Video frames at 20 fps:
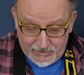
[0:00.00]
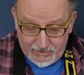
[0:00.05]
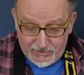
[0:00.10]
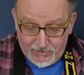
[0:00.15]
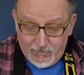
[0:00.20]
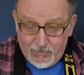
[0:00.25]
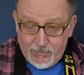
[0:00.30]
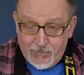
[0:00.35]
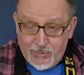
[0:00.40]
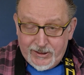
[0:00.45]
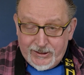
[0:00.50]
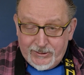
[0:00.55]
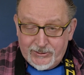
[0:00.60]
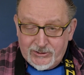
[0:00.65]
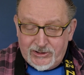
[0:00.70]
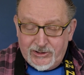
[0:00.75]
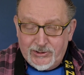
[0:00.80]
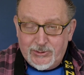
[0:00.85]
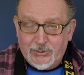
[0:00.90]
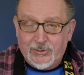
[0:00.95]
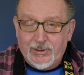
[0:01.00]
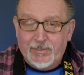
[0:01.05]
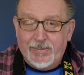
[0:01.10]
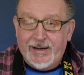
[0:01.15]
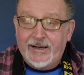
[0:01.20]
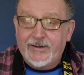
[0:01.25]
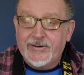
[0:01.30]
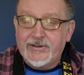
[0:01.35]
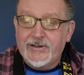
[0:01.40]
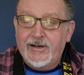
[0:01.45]
What else to talk
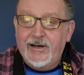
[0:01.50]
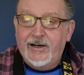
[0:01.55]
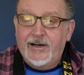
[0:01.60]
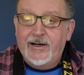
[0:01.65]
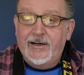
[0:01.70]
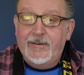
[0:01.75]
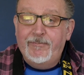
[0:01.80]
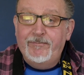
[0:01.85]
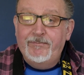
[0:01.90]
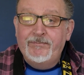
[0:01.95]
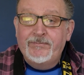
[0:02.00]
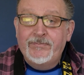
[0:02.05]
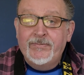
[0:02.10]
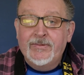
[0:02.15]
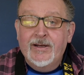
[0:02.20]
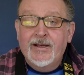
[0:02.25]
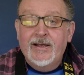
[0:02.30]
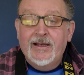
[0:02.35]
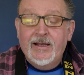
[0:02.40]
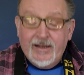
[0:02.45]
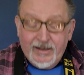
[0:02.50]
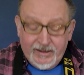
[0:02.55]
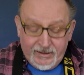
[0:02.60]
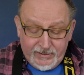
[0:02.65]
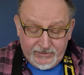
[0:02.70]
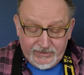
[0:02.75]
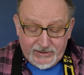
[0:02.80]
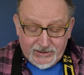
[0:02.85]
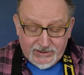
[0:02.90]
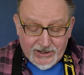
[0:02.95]
about?
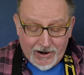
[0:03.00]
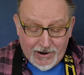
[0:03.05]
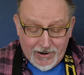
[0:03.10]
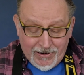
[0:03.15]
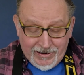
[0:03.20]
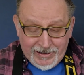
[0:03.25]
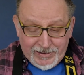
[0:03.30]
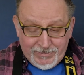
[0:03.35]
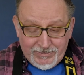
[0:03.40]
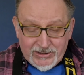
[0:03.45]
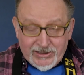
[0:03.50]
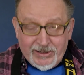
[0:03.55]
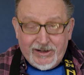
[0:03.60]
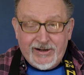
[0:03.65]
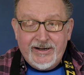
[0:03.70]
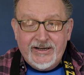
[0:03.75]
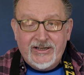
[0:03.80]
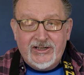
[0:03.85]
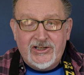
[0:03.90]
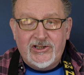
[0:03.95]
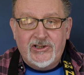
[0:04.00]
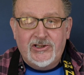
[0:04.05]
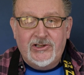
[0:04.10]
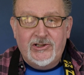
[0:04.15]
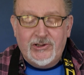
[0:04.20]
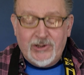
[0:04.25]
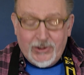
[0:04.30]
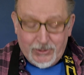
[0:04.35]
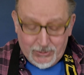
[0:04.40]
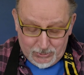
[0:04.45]
The times I
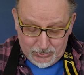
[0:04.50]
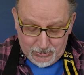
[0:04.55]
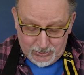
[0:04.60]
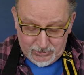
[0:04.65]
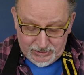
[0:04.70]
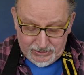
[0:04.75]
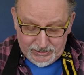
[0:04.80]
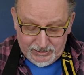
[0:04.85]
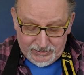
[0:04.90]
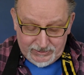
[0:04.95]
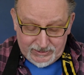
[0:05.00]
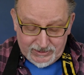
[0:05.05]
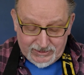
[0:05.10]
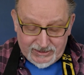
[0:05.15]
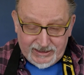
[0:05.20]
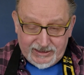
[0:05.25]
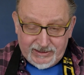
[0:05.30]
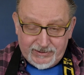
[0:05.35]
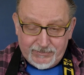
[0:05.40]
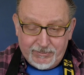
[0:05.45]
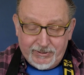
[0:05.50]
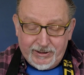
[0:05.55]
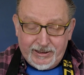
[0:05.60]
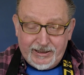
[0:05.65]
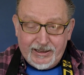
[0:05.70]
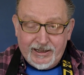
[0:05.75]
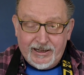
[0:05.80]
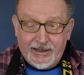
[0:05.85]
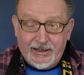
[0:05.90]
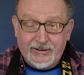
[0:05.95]
sold the
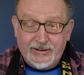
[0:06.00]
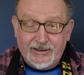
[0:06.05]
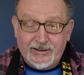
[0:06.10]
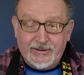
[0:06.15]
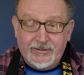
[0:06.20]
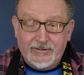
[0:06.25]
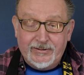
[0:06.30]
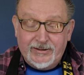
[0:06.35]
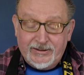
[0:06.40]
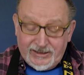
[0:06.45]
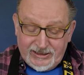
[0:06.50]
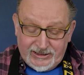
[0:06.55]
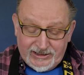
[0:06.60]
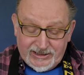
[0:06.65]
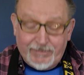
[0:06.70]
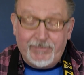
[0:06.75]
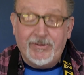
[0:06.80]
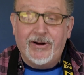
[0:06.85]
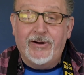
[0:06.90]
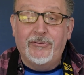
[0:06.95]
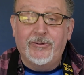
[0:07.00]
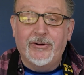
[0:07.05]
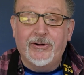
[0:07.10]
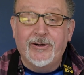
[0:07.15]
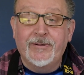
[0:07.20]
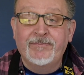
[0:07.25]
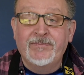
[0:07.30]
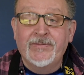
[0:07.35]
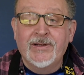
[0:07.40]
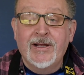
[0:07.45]
D3, the D700.
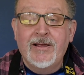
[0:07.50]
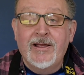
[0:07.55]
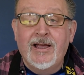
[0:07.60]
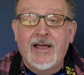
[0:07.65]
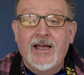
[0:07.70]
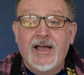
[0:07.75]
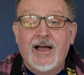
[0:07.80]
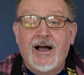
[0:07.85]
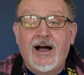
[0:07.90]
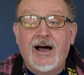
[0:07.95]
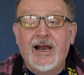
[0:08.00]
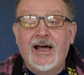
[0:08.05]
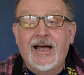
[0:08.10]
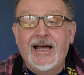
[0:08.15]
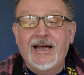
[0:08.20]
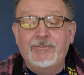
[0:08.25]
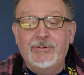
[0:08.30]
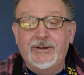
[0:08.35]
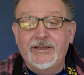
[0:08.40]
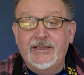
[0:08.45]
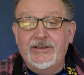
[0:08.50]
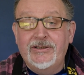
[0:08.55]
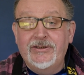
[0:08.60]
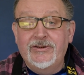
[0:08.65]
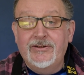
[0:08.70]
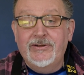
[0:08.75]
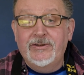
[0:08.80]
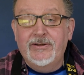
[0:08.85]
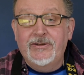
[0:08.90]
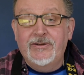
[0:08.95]
I had one
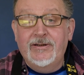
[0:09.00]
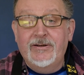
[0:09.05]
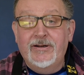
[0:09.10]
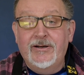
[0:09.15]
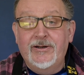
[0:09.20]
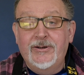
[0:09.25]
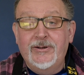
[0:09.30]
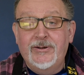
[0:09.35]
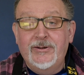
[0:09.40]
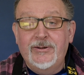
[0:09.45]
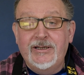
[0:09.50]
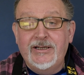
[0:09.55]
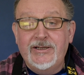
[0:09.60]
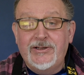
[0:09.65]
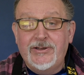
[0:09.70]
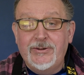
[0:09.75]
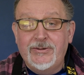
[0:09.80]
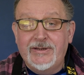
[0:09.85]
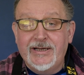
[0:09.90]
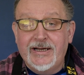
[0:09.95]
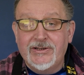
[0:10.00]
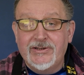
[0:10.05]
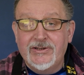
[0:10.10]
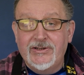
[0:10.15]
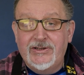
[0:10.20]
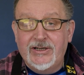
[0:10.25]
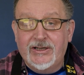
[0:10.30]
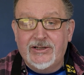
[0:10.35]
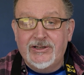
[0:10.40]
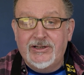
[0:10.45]
in early
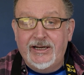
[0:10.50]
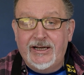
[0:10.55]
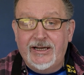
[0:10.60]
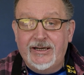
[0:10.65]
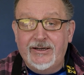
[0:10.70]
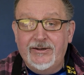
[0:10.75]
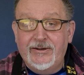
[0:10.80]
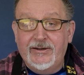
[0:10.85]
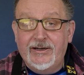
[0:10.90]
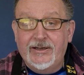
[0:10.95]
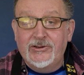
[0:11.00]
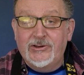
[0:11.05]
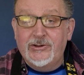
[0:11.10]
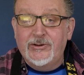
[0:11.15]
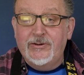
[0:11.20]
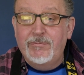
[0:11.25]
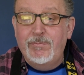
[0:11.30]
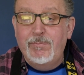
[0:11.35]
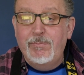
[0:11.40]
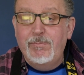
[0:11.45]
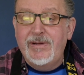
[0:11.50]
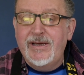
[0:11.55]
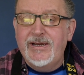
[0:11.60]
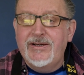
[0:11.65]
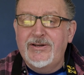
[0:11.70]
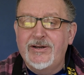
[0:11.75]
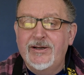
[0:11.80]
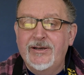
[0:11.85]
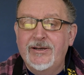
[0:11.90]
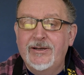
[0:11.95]
2016, and sort of
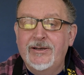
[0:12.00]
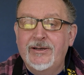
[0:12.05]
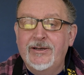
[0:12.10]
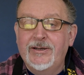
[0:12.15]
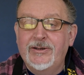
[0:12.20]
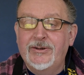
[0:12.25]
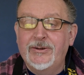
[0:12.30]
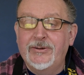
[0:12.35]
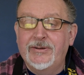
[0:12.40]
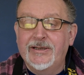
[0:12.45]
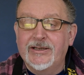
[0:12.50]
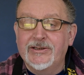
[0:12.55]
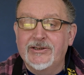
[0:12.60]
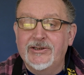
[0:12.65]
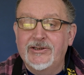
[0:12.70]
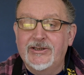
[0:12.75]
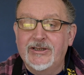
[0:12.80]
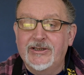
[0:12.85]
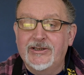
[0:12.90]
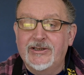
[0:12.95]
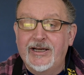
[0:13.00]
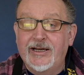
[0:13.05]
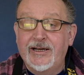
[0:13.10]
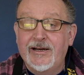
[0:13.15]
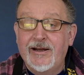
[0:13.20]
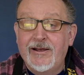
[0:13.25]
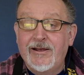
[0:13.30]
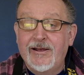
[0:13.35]
mid 2016